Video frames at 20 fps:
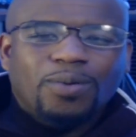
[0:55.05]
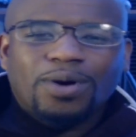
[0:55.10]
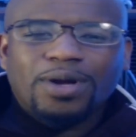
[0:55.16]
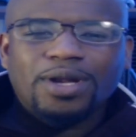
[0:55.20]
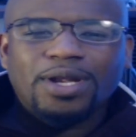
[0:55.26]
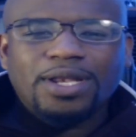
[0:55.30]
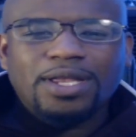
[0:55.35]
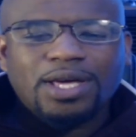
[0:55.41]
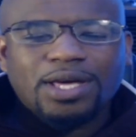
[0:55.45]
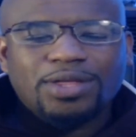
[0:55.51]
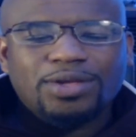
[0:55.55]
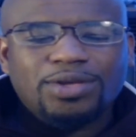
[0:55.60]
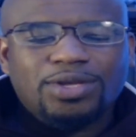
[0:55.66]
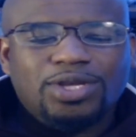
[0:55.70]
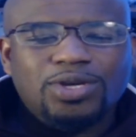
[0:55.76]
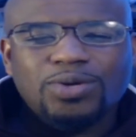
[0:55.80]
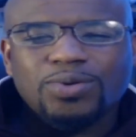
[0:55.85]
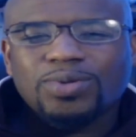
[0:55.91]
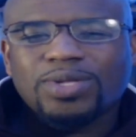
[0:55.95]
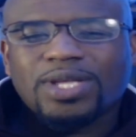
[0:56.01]
one of the other
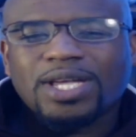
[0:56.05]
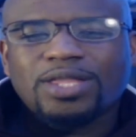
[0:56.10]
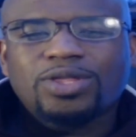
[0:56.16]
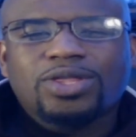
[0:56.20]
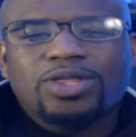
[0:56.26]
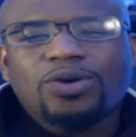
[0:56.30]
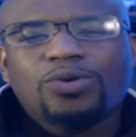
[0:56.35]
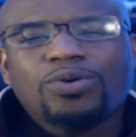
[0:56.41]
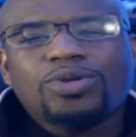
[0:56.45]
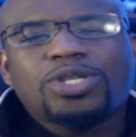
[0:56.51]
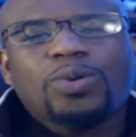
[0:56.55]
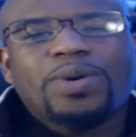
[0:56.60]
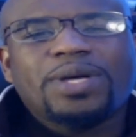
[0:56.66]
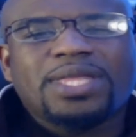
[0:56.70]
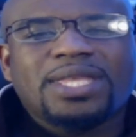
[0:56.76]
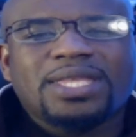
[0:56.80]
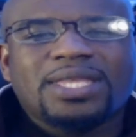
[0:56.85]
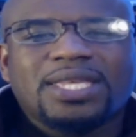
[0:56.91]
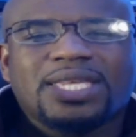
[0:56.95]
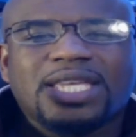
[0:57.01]
2, then those are
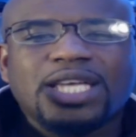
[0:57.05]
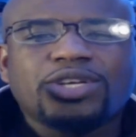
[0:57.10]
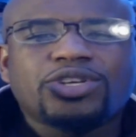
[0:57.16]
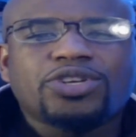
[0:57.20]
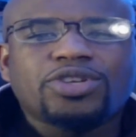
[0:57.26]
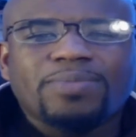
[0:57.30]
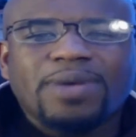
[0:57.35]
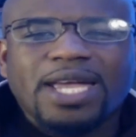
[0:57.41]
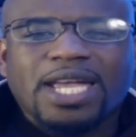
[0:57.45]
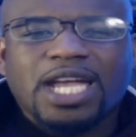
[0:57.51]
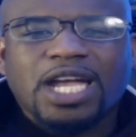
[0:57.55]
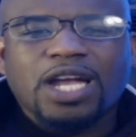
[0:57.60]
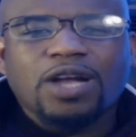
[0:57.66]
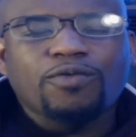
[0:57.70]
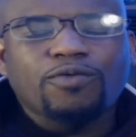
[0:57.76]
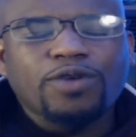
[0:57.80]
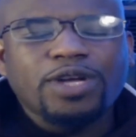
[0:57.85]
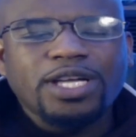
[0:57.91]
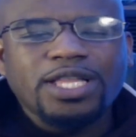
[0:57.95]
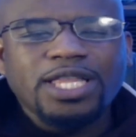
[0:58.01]
where the decision
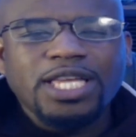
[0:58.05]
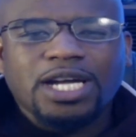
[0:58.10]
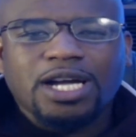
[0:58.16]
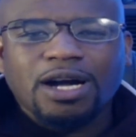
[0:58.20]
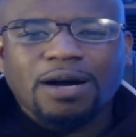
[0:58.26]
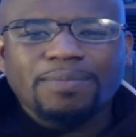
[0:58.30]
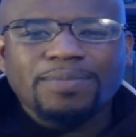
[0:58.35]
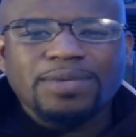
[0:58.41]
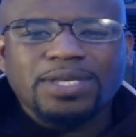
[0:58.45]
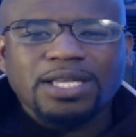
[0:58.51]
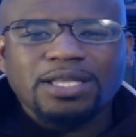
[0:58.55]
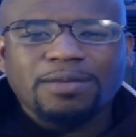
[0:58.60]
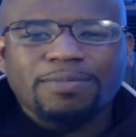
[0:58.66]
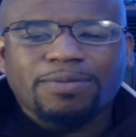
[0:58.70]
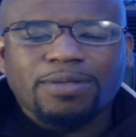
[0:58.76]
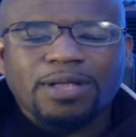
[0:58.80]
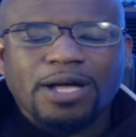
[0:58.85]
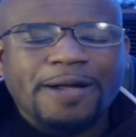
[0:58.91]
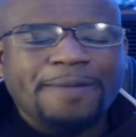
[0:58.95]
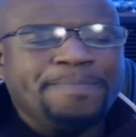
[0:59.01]
making really comes into
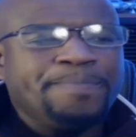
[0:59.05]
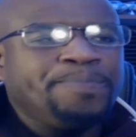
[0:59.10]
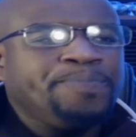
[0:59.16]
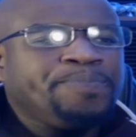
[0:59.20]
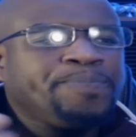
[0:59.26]
play.